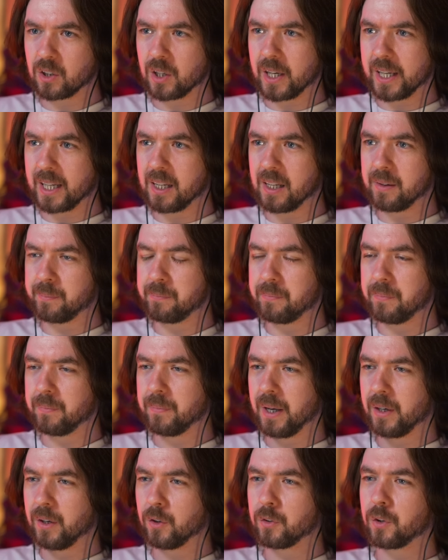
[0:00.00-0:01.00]
So like
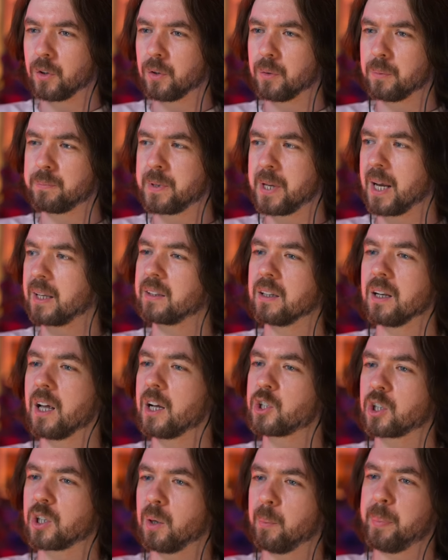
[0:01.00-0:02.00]
another
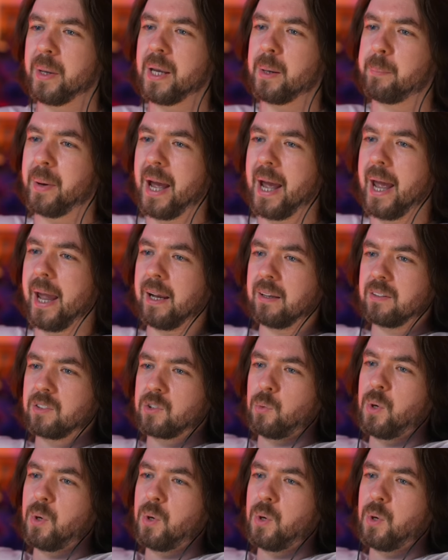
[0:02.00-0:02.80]
technological big bang.